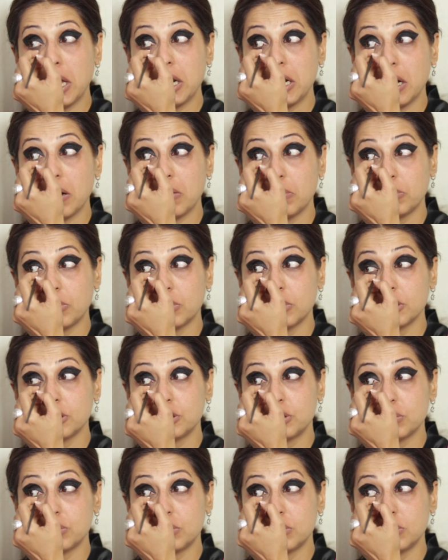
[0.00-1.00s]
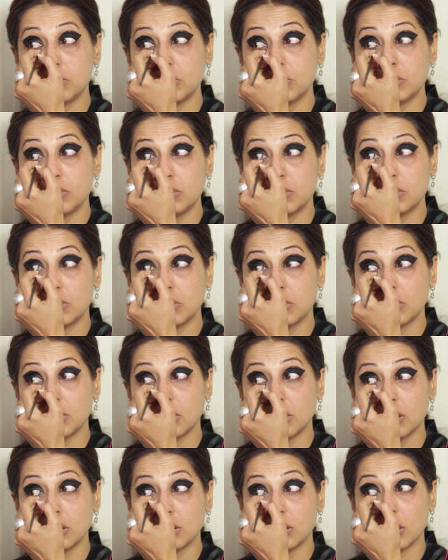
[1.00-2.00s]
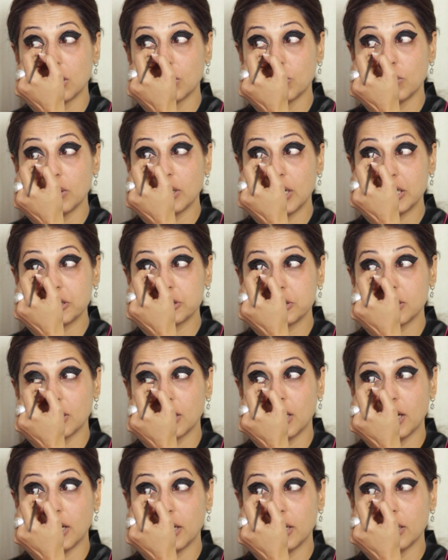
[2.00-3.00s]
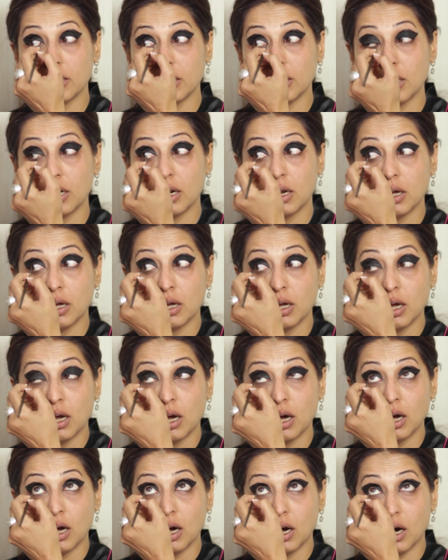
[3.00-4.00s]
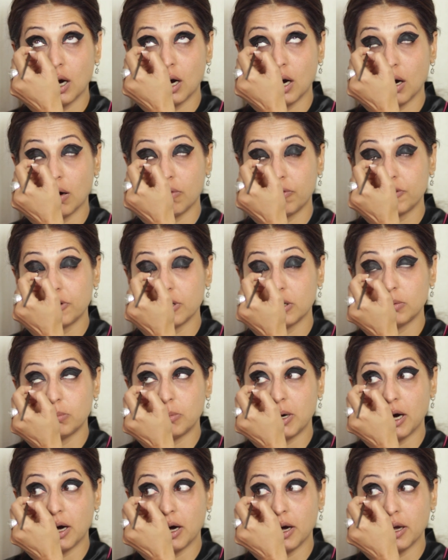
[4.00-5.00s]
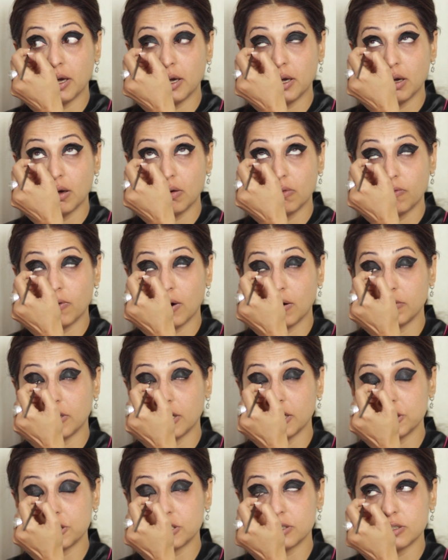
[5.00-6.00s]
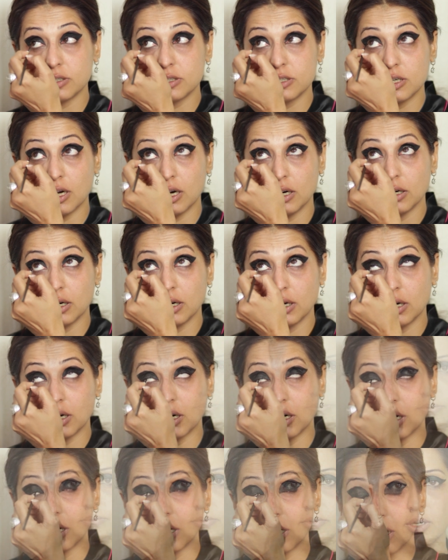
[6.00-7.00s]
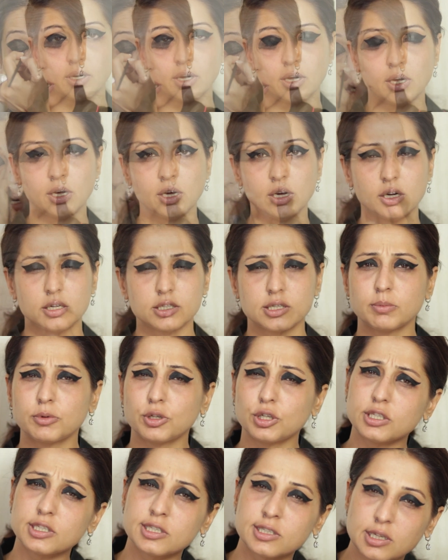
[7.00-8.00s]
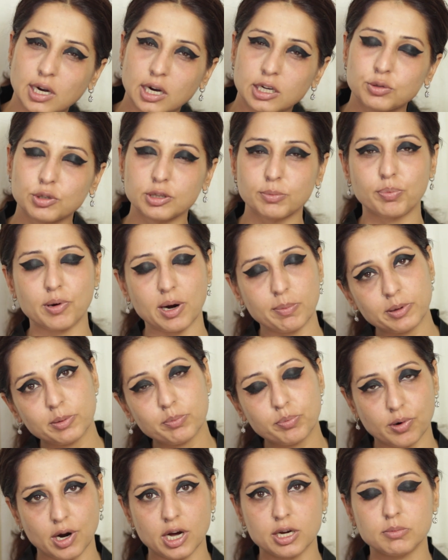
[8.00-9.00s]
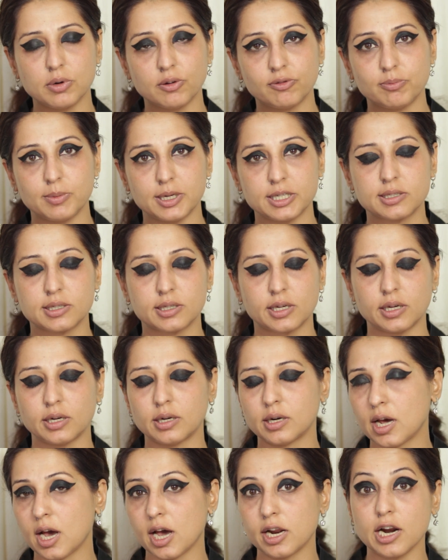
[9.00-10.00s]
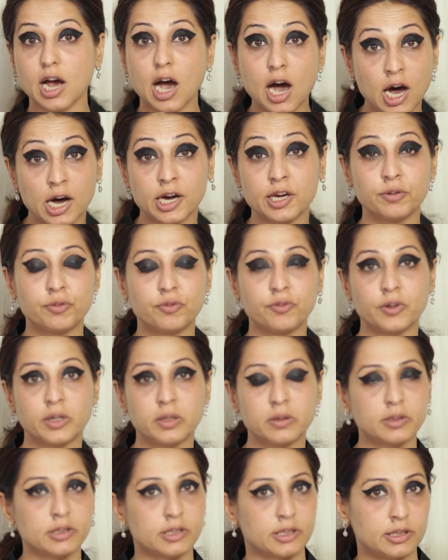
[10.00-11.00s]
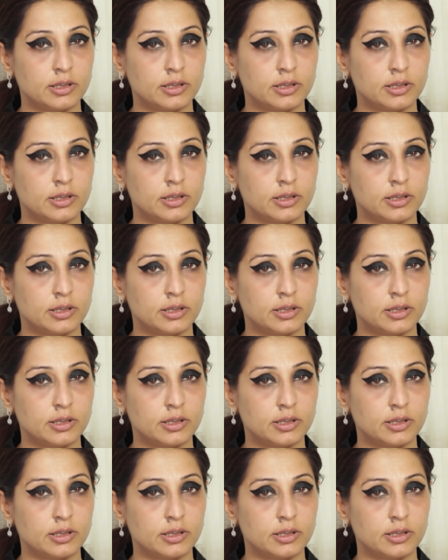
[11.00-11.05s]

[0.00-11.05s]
And now I'm going to do the lower lash line after my foundation is done. So I'm going to start with prep and prime of my skin, and I feel